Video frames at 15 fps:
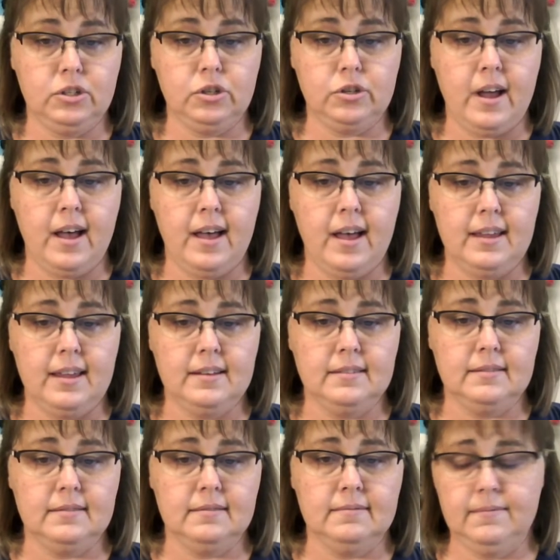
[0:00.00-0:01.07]
dot.
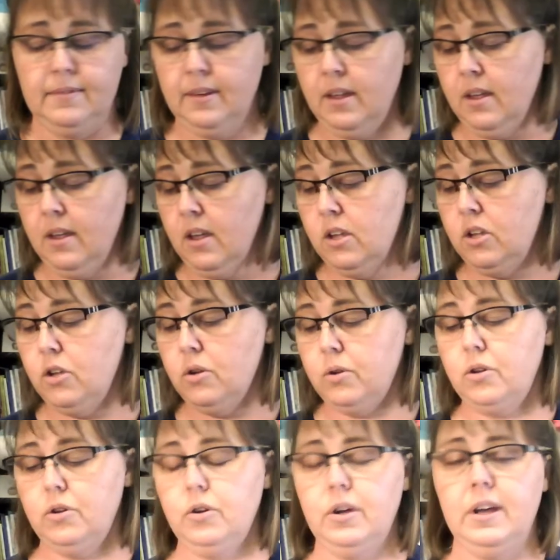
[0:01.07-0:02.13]
You
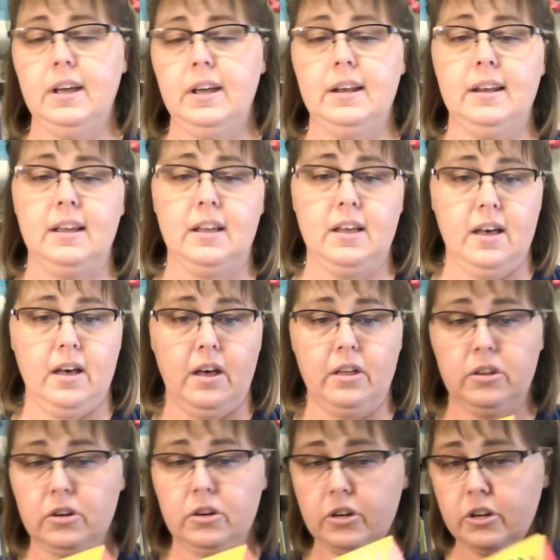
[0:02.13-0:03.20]
could
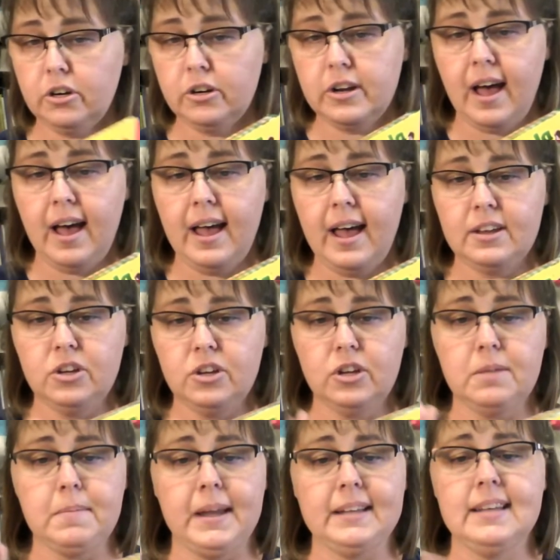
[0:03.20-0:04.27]
color your dot. You
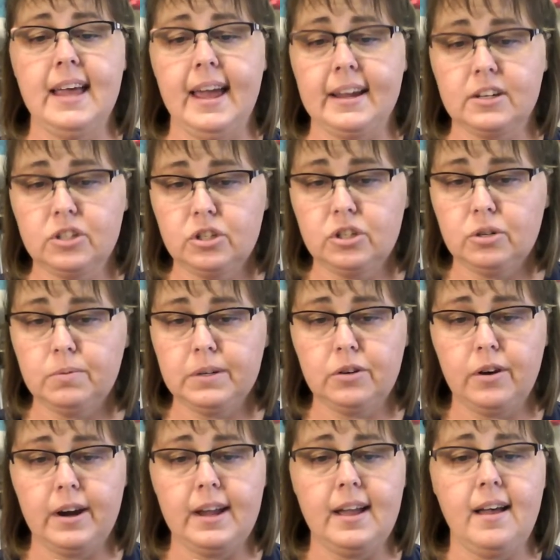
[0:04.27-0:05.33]
can make texture with
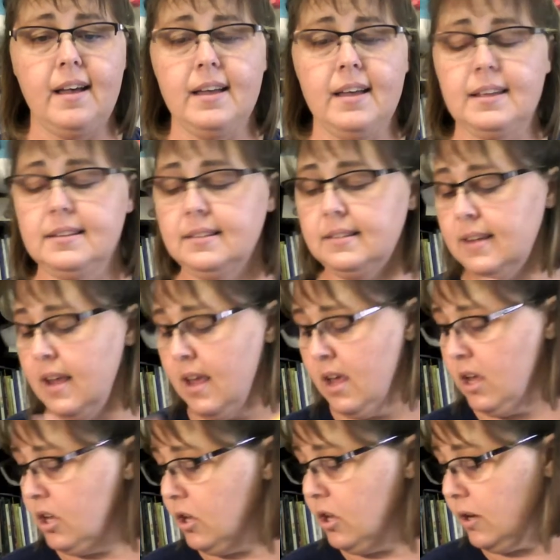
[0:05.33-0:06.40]
crayons.
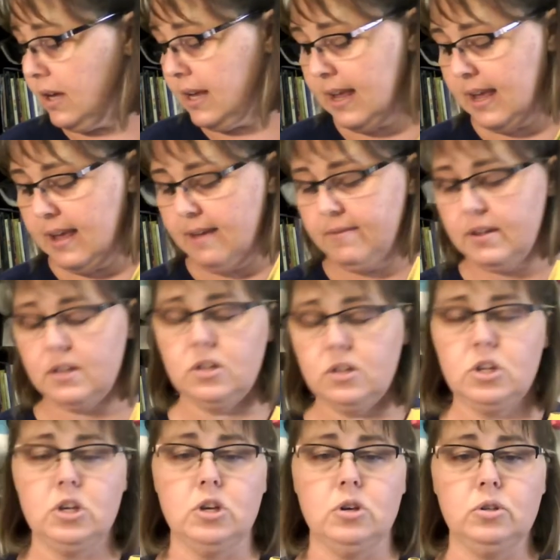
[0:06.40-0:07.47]
You can even
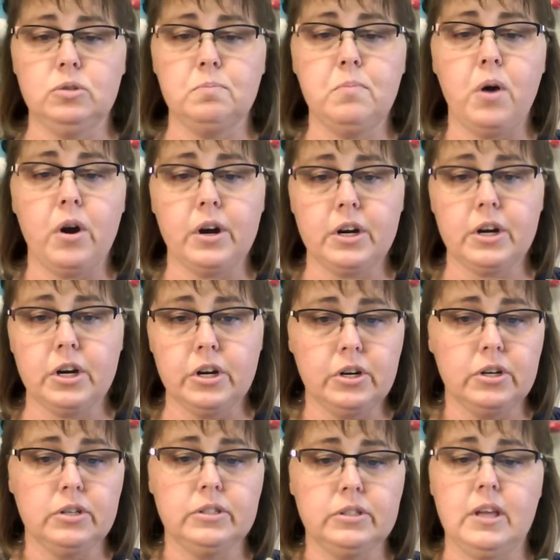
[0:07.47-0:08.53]
use
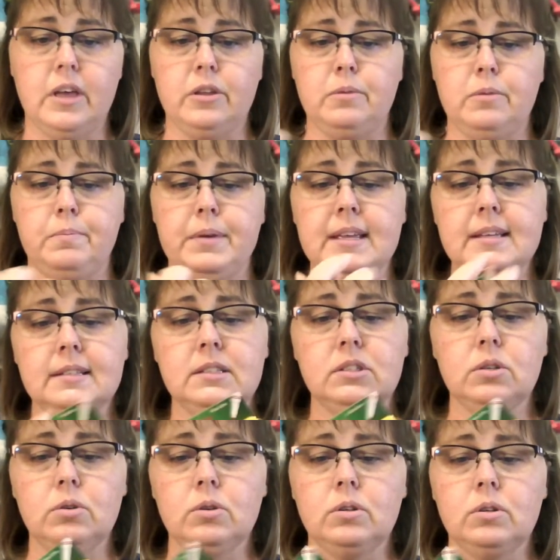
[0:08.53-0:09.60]
markers, color
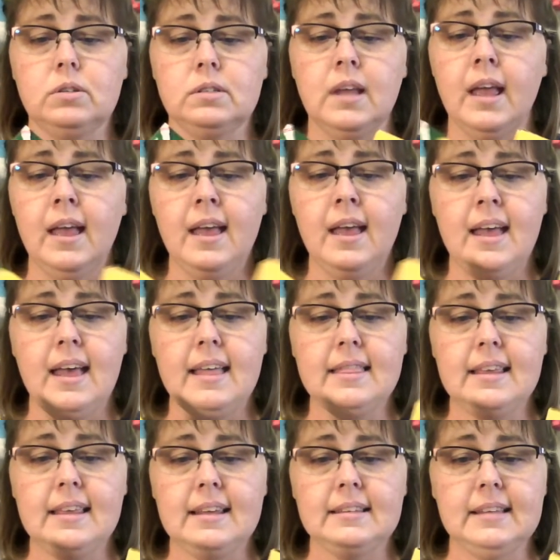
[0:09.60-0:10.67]
pencils,
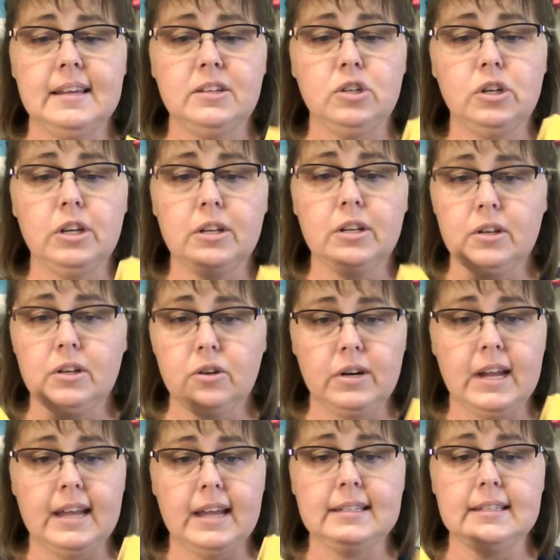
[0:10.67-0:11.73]
and these things. You can
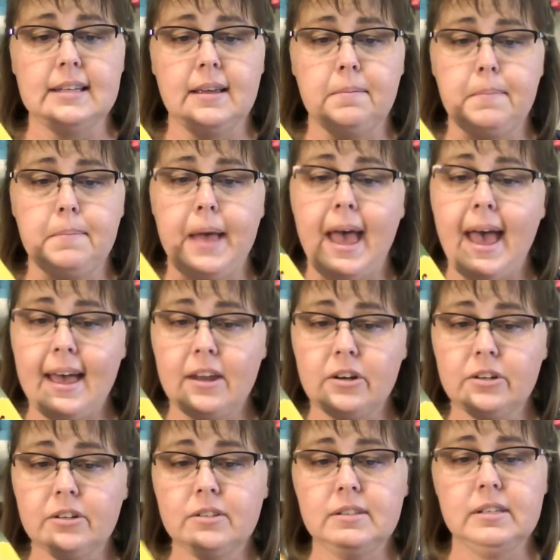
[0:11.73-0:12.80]
create
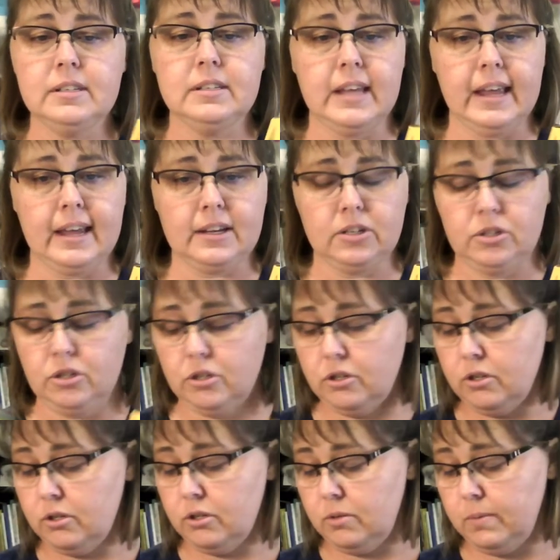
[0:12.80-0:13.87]
patterns and
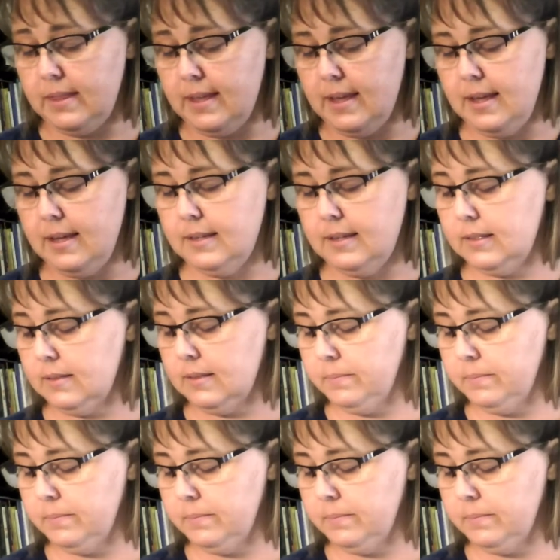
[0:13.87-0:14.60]
textures with these.